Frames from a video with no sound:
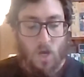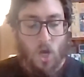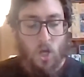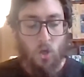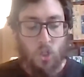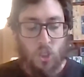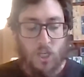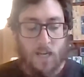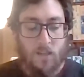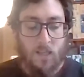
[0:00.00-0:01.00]
Your
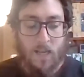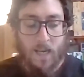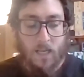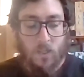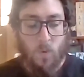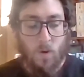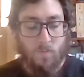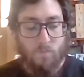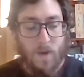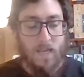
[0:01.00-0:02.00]
shattered legs
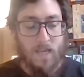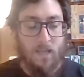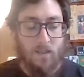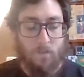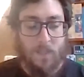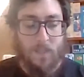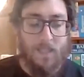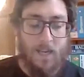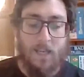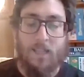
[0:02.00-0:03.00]
won't make it up the
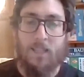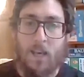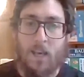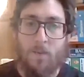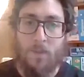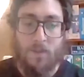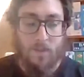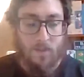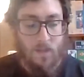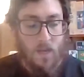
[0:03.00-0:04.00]
steady
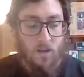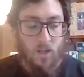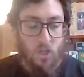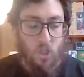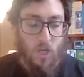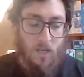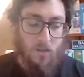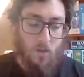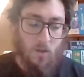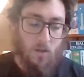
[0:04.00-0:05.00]
steps to the
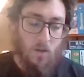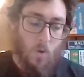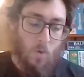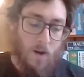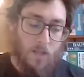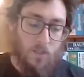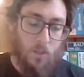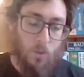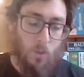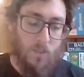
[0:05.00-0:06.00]
shed where our
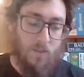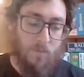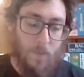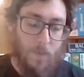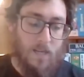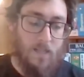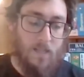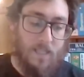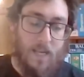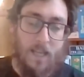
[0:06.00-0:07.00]
tools have been
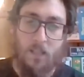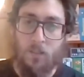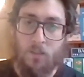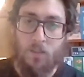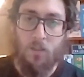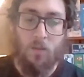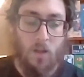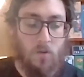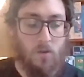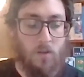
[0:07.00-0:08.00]
unheld too
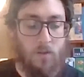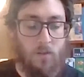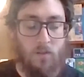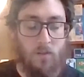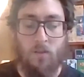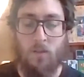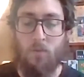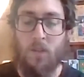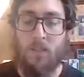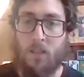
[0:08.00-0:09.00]
long and
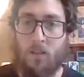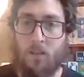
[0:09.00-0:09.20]
rusted.